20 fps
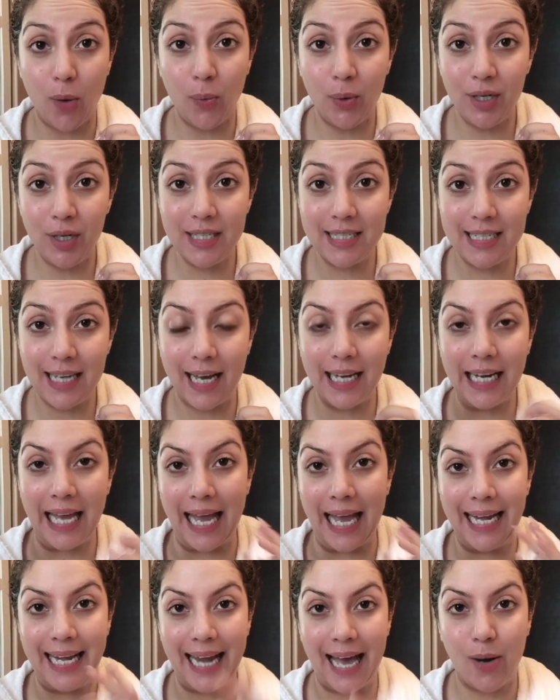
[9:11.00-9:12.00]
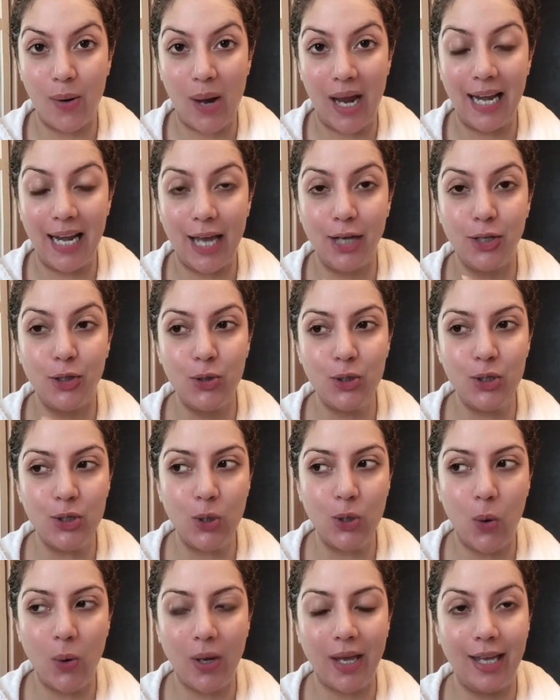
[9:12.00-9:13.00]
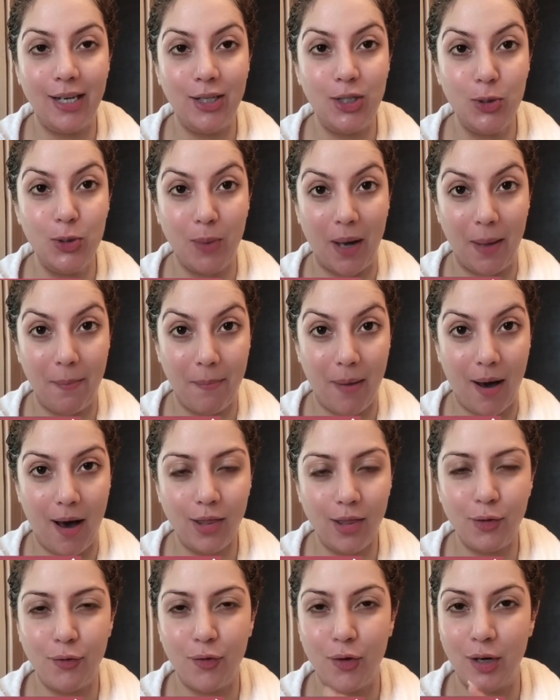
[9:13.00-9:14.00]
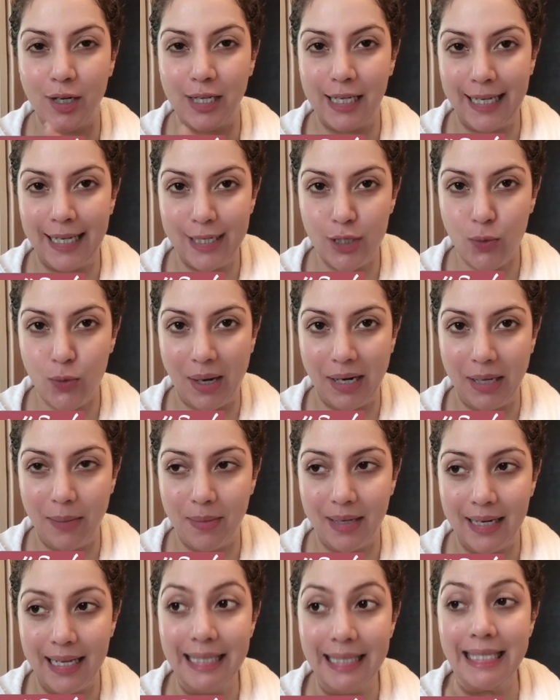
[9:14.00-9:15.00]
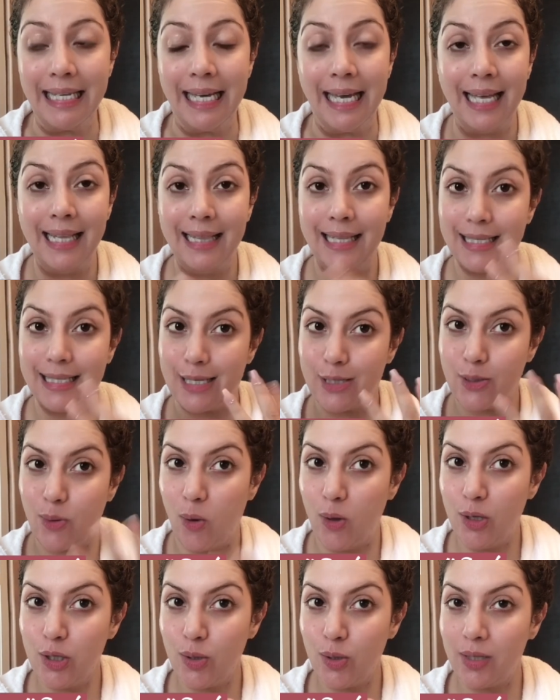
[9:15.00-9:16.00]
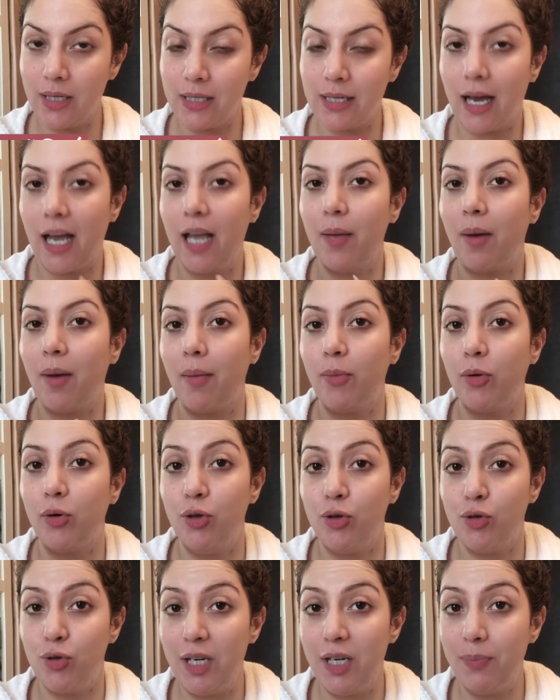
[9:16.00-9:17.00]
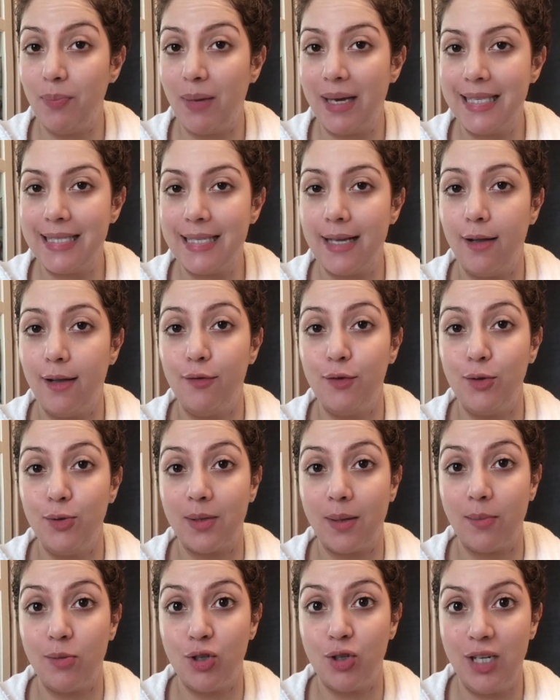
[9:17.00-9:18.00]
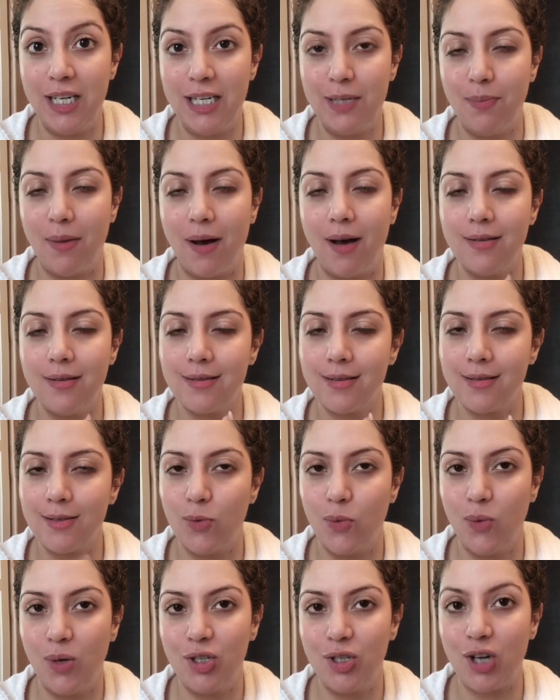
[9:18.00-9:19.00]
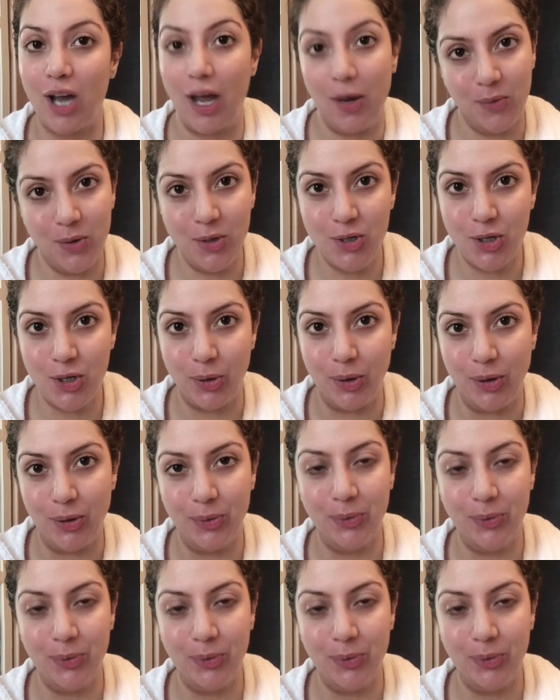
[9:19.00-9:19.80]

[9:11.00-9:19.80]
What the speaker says: is done, and now I like to soak into my bath for at least 20 minutes. This is also the time I'm going to treat myself to some sheet masks, which I will show you.